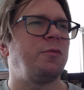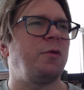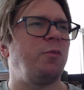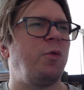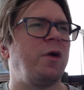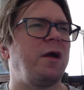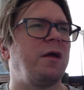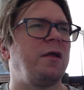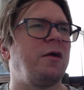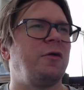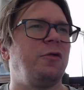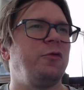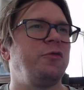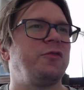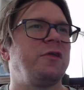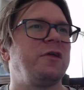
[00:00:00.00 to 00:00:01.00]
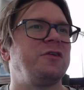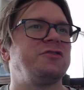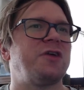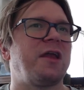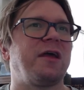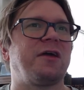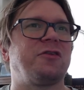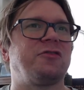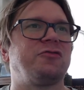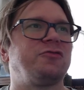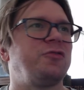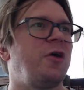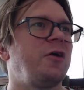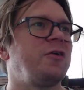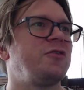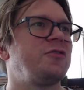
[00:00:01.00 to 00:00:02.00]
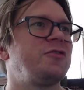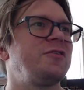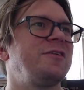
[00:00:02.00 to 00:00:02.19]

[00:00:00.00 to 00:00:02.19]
kind of hallucinogenic drugs.